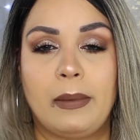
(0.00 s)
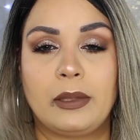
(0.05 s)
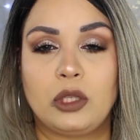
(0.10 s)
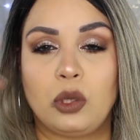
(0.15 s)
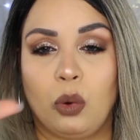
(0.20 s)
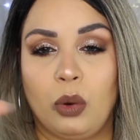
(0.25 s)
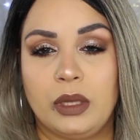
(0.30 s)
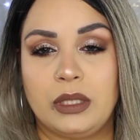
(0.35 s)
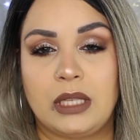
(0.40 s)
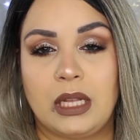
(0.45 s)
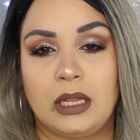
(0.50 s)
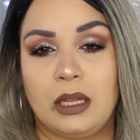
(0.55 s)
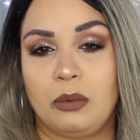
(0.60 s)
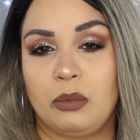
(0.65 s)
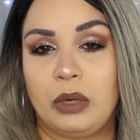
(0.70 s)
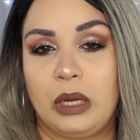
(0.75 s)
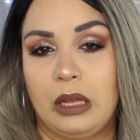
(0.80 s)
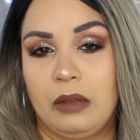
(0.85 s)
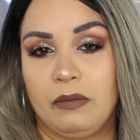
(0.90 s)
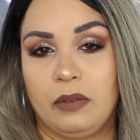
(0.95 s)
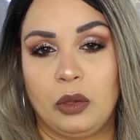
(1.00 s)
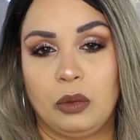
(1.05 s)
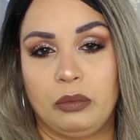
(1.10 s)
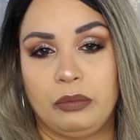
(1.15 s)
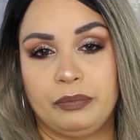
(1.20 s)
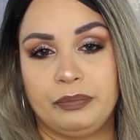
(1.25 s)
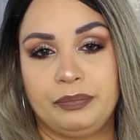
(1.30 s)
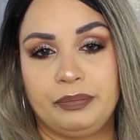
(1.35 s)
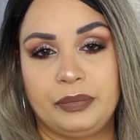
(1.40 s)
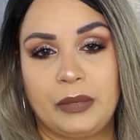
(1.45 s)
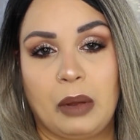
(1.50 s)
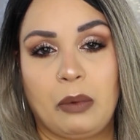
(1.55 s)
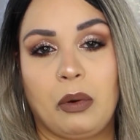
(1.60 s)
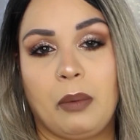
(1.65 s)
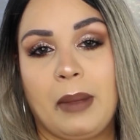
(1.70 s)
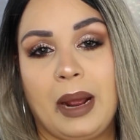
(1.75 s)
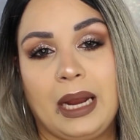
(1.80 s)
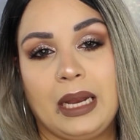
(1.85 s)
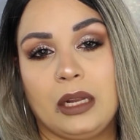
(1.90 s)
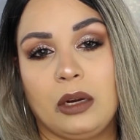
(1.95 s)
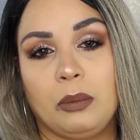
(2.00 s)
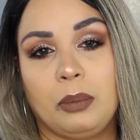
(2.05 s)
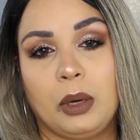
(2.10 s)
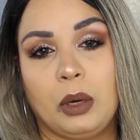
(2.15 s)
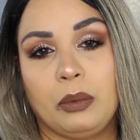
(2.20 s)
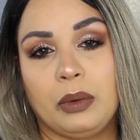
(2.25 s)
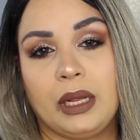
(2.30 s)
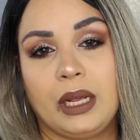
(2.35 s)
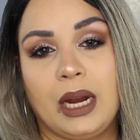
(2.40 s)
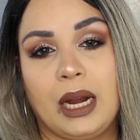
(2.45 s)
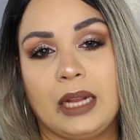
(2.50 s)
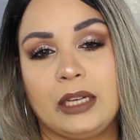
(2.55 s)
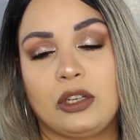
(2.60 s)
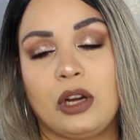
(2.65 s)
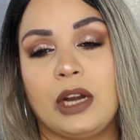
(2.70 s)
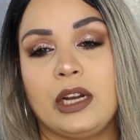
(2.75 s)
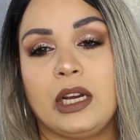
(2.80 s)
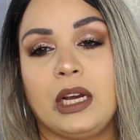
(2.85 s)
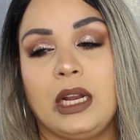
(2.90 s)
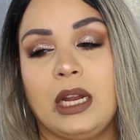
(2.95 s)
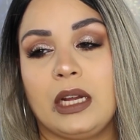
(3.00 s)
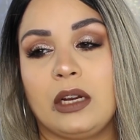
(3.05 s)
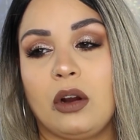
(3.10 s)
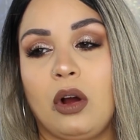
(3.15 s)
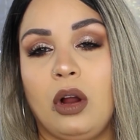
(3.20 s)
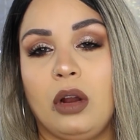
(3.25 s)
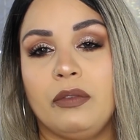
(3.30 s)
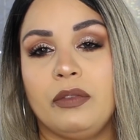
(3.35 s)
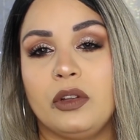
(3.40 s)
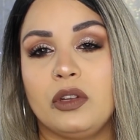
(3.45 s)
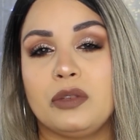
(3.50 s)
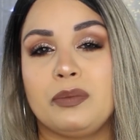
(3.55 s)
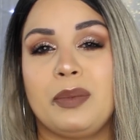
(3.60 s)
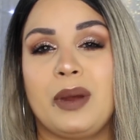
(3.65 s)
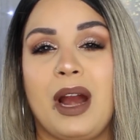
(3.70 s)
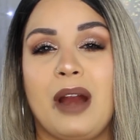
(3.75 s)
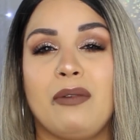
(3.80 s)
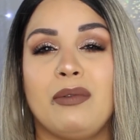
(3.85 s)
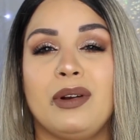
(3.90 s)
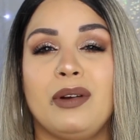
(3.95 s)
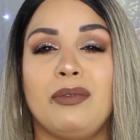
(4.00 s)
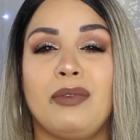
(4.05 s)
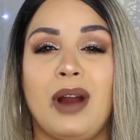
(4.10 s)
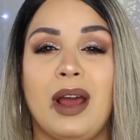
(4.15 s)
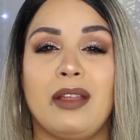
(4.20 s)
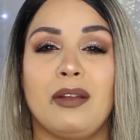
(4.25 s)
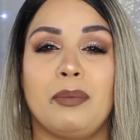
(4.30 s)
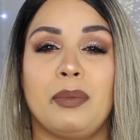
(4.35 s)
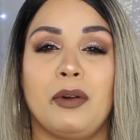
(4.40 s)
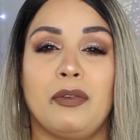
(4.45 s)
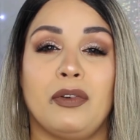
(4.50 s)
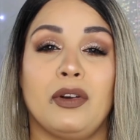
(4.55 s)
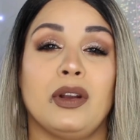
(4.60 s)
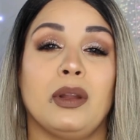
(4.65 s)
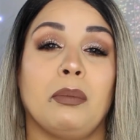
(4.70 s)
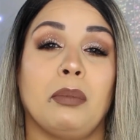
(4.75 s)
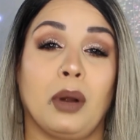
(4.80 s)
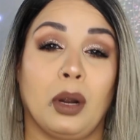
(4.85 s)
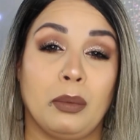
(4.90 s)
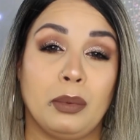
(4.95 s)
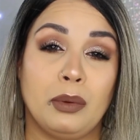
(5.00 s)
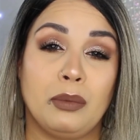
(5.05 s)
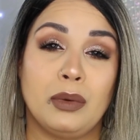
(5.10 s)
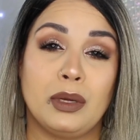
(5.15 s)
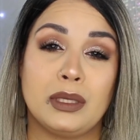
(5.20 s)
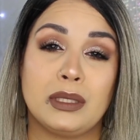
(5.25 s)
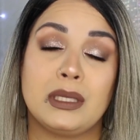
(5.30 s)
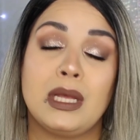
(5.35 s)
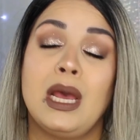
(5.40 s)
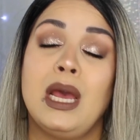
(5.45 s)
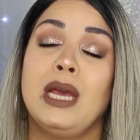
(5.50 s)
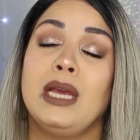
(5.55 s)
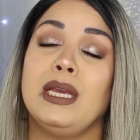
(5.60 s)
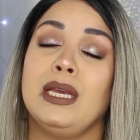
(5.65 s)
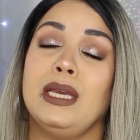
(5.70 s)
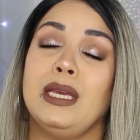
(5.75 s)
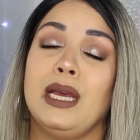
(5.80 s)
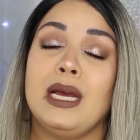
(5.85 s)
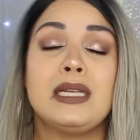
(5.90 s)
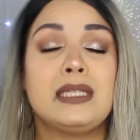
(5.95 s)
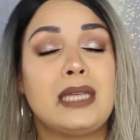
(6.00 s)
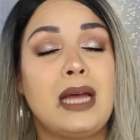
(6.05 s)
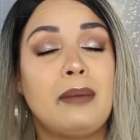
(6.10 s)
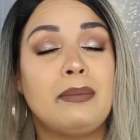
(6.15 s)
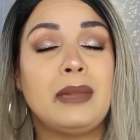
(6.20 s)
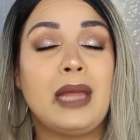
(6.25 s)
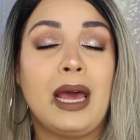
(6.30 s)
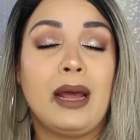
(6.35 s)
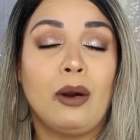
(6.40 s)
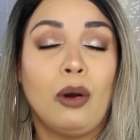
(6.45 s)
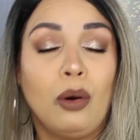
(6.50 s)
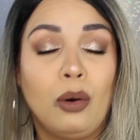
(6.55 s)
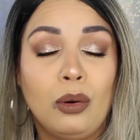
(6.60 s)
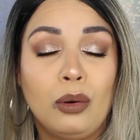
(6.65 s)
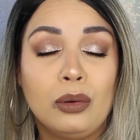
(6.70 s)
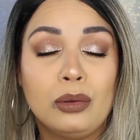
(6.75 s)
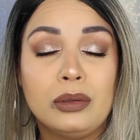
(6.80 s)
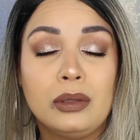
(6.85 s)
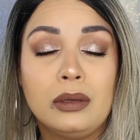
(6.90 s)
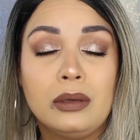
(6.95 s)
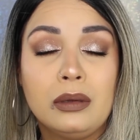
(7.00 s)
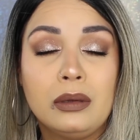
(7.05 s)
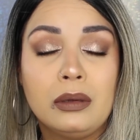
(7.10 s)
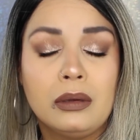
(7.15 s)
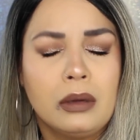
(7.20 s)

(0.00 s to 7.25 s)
toys that they would give you that were My Little Pony. I tried to collect all of those, but I would have rather preferred the Barbie ones. Yes, I'm that old.